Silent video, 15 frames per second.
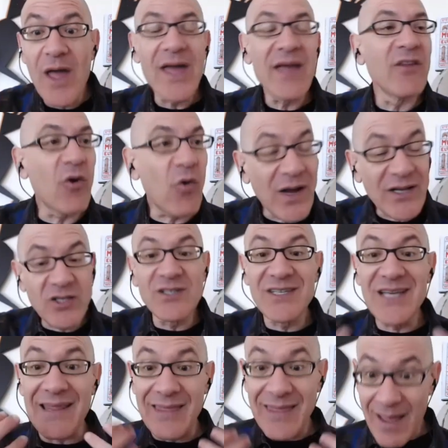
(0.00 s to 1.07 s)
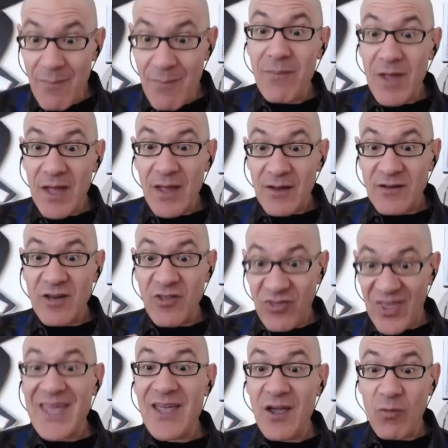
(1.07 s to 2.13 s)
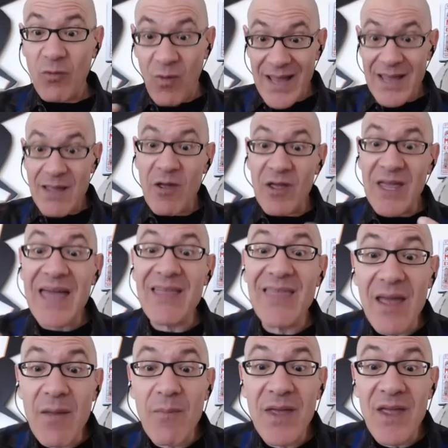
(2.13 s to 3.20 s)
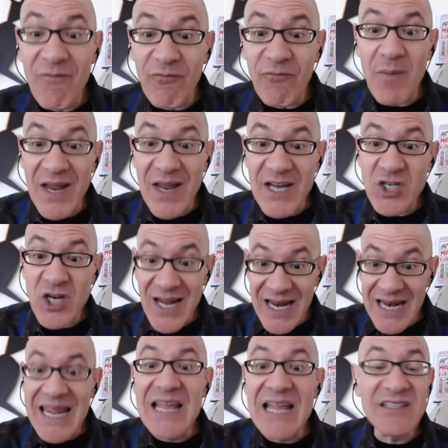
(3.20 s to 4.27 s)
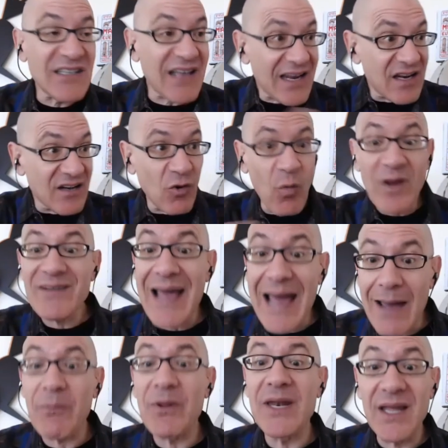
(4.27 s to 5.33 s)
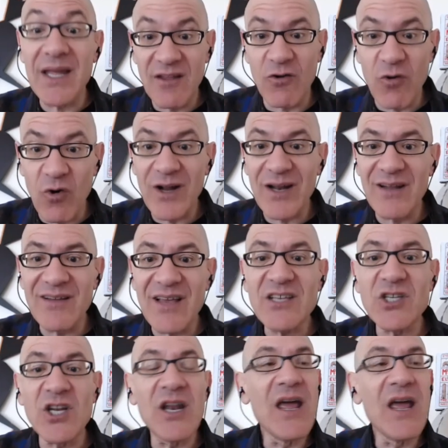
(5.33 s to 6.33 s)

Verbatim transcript: The questions get them to think, right? Get them information and insight into what's happening in their organization.